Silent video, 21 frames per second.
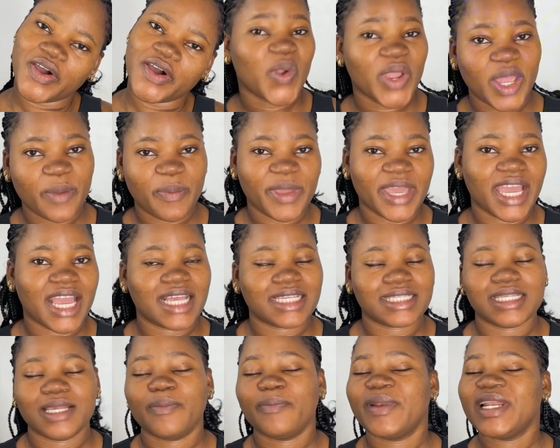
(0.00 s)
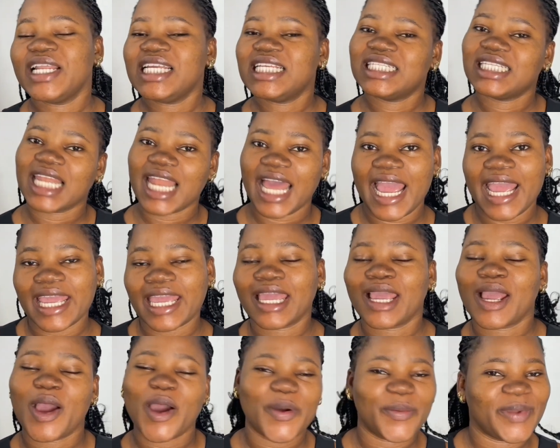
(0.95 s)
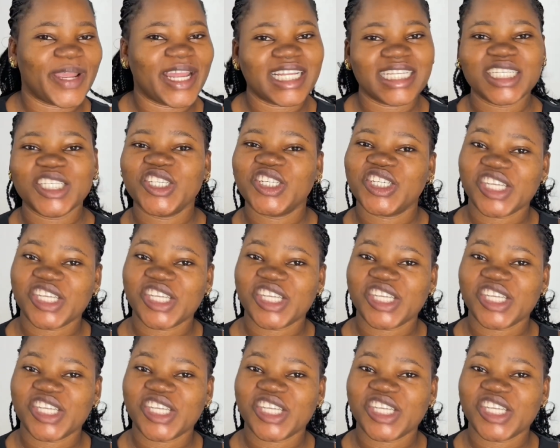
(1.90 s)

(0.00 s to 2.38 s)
Quick PSA, please like, comment,